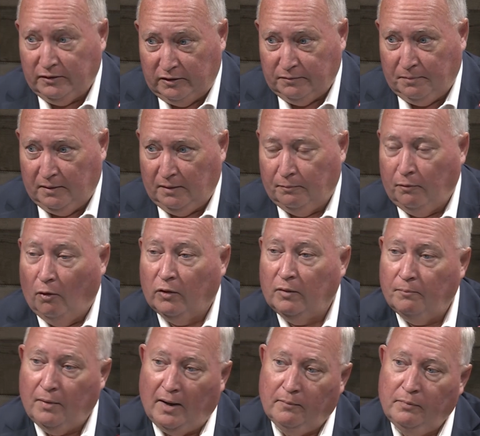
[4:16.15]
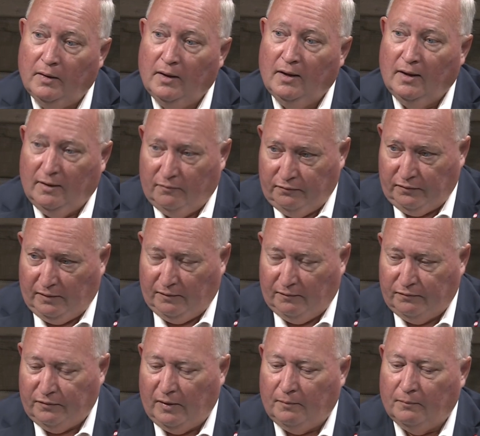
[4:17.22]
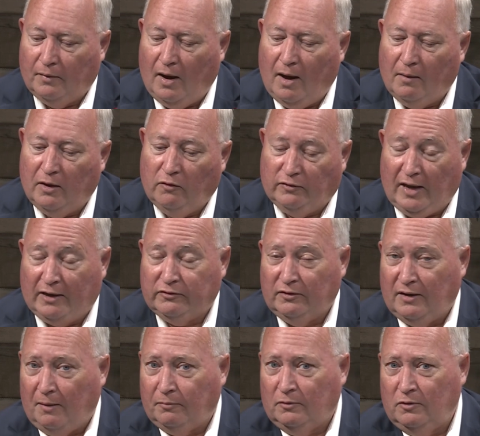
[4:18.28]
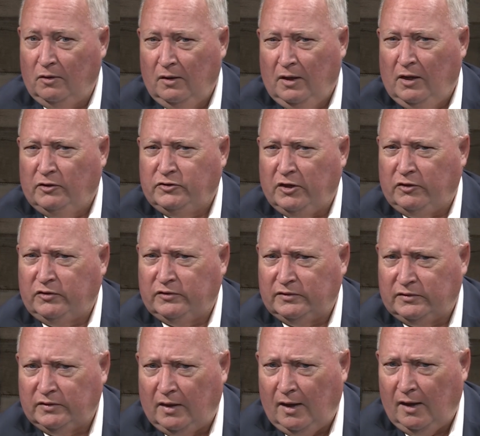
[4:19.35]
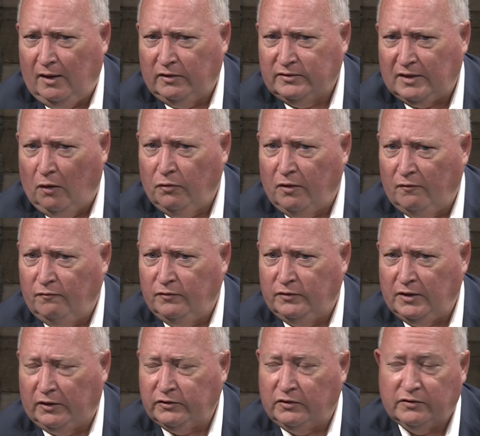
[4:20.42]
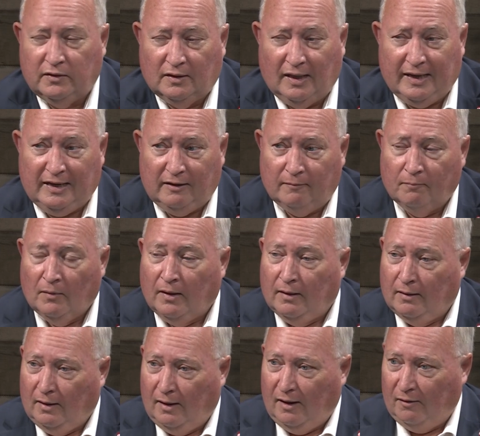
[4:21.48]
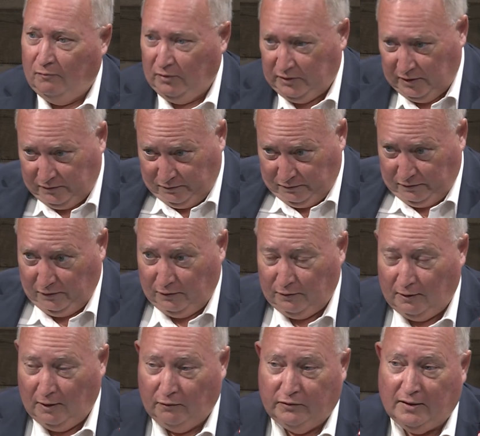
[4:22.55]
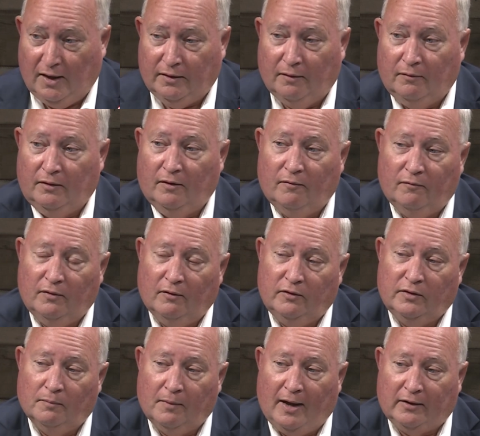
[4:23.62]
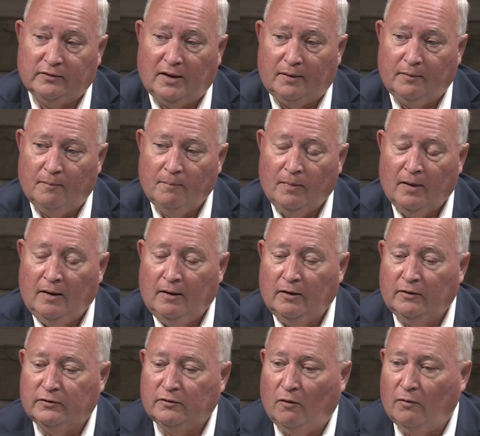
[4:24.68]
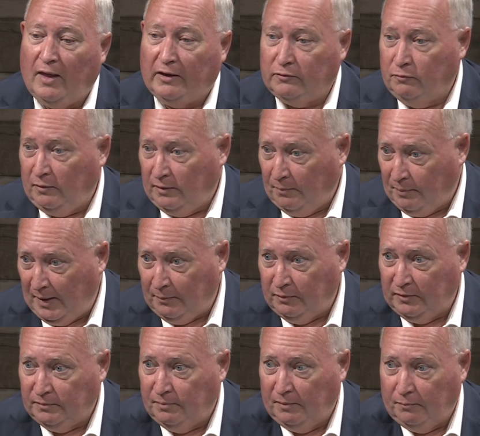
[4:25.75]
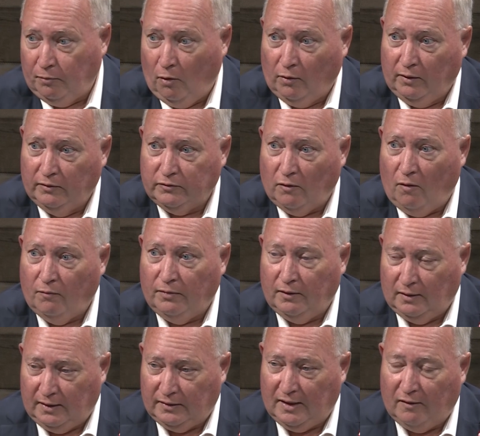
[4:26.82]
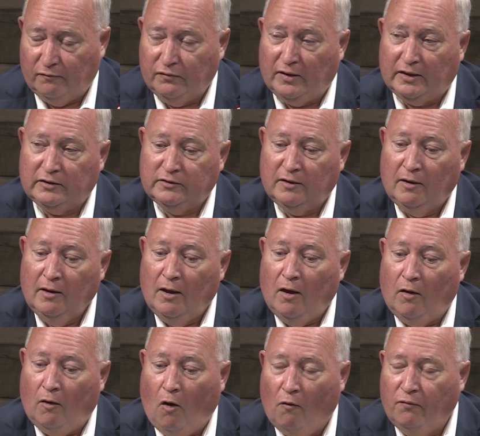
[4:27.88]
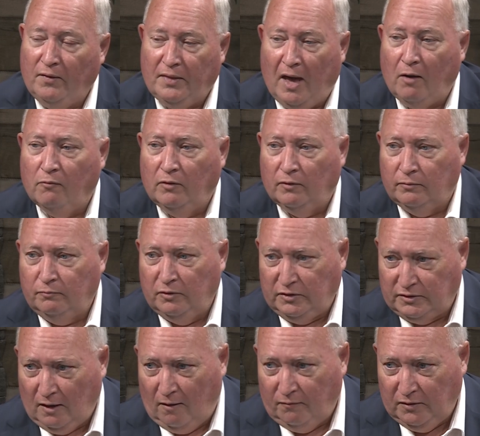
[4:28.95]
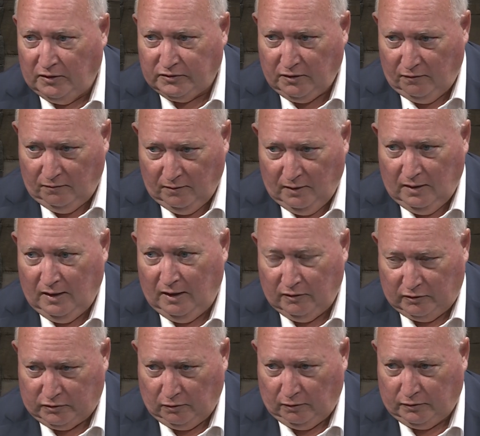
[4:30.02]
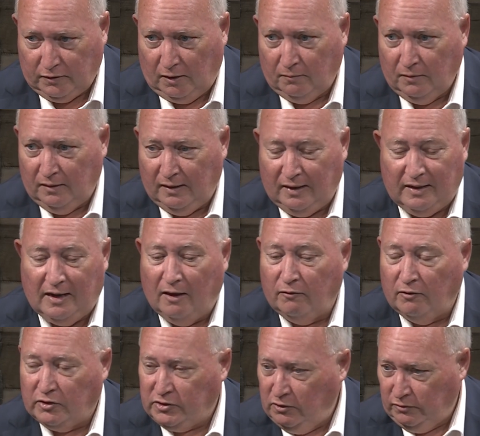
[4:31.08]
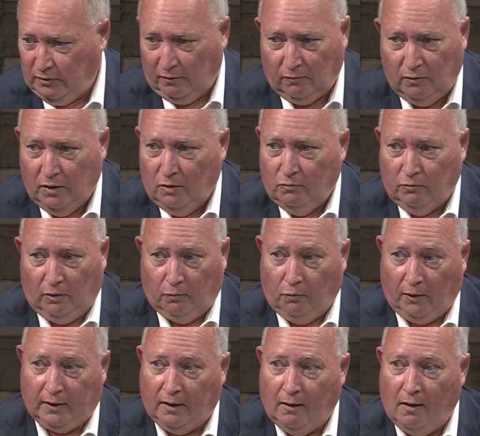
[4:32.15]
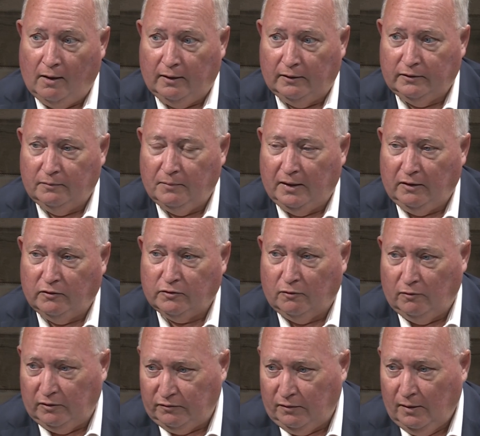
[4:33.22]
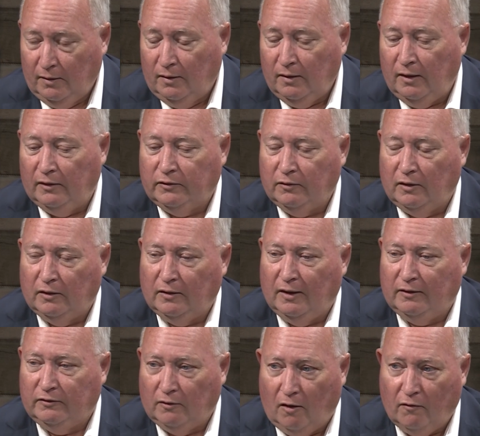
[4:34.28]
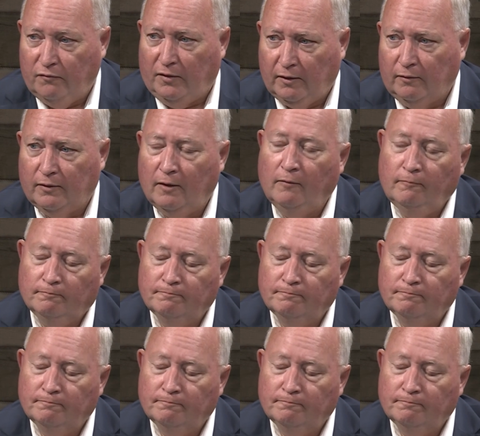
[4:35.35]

It's been a broken pipe from it was actually up just south of Justice and Lane, which is further outside the village of Blacks Harbour. So that's where the pipe has been broken, so hopefully they'll get that fixed. And hopefully that will resolve the issue in the short term, and any other issues, we're working on it to making sure it's all figured out.